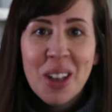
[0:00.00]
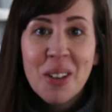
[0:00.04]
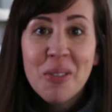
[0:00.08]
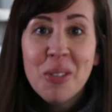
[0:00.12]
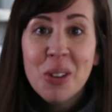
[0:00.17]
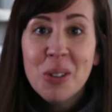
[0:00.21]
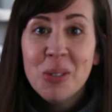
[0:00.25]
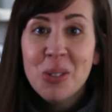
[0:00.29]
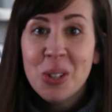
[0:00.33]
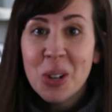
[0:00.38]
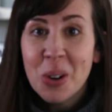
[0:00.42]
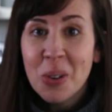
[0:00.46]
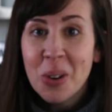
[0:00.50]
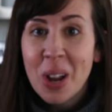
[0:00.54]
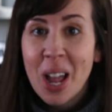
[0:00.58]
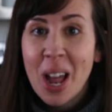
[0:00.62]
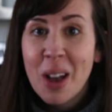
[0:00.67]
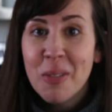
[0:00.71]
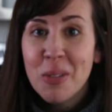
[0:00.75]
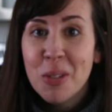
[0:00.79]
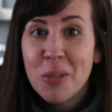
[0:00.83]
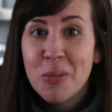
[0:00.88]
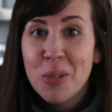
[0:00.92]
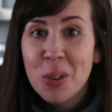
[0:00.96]
If you don't
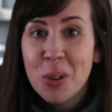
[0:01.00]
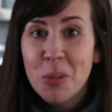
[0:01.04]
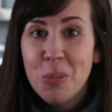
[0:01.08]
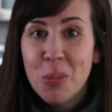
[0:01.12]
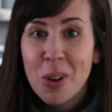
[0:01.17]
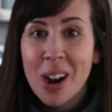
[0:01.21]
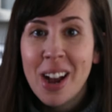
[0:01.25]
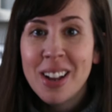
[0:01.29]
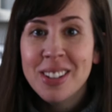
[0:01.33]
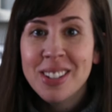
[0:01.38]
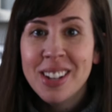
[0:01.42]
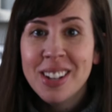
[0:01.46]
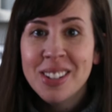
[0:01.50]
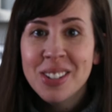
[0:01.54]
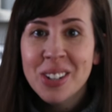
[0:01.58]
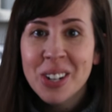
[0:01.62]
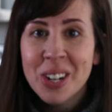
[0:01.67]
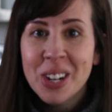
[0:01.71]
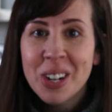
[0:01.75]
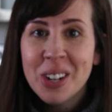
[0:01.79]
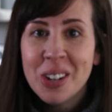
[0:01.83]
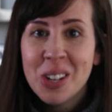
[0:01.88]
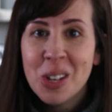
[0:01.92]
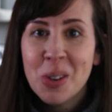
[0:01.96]
have a food
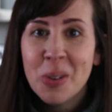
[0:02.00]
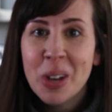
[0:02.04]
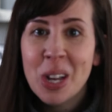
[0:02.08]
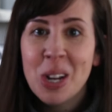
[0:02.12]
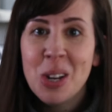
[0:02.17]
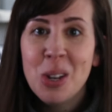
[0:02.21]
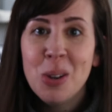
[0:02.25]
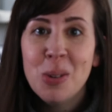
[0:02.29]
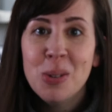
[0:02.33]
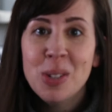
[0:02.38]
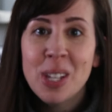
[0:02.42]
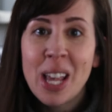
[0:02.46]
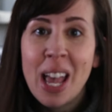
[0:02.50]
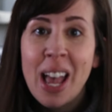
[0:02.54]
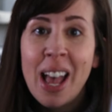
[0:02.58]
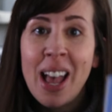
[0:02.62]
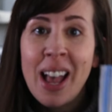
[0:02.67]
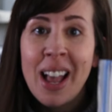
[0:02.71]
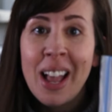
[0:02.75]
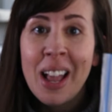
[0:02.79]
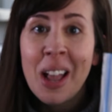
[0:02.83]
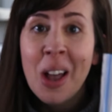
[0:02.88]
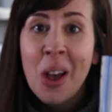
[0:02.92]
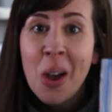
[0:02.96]
processor, you can use
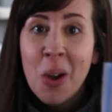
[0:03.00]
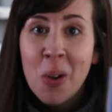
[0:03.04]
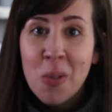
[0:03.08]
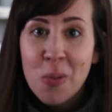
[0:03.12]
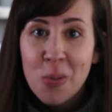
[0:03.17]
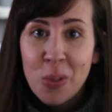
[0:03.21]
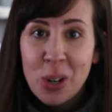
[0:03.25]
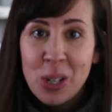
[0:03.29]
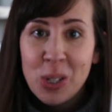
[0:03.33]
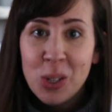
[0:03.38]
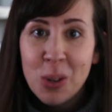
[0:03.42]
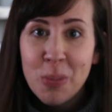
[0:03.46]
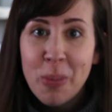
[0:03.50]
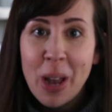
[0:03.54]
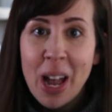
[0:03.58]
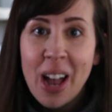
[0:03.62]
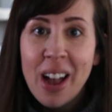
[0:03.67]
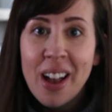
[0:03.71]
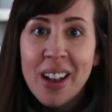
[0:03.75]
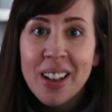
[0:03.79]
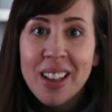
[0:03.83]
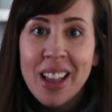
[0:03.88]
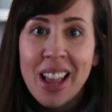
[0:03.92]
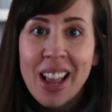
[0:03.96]
a freezer
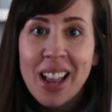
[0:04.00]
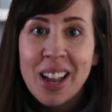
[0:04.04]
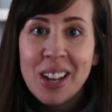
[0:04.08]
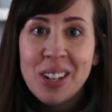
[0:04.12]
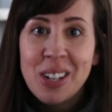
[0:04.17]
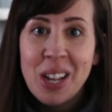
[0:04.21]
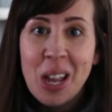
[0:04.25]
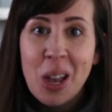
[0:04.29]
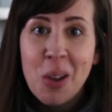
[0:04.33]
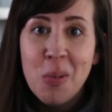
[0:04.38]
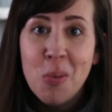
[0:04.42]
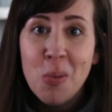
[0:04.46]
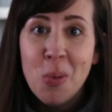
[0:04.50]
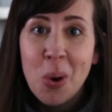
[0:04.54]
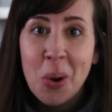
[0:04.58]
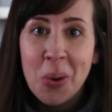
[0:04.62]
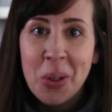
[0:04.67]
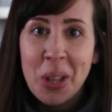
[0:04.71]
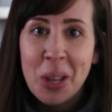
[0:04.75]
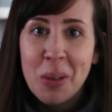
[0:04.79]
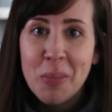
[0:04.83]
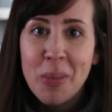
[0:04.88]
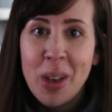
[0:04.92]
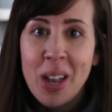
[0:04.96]
bag and a
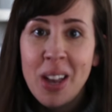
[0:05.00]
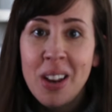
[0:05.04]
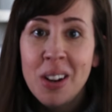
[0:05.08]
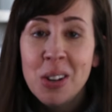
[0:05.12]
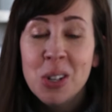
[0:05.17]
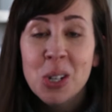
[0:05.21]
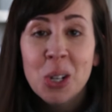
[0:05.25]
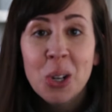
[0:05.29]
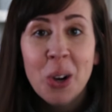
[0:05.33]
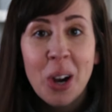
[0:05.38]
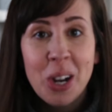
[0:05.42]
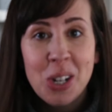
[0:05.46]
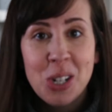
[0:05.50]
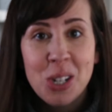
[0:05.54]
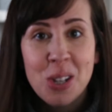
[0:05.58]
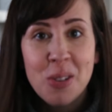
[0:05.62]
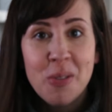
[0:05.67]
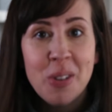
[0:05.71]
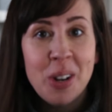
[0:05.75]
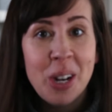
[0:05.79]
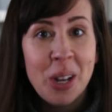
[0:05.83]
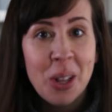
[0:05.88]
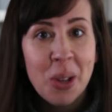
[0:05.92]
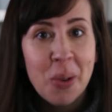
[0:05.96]
rolling pin to crush the
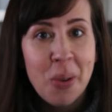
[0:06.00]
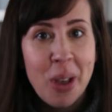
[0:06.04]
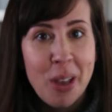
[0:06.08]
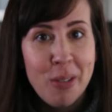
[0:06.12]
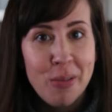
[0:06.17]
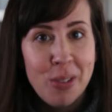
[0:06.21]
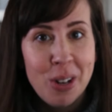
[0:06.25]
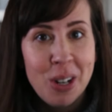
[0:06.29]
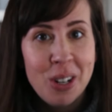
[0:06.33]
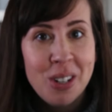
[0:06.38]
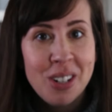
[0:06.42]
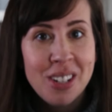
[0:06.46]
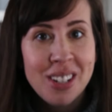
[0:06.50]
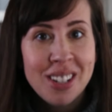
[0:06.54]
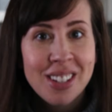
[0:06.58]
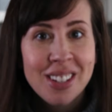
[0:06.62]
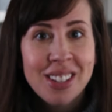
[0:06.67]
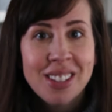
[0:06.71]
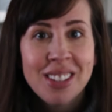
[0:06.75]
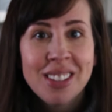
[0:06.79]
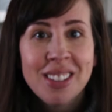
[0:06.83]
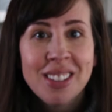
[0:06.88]
vanilla wafers.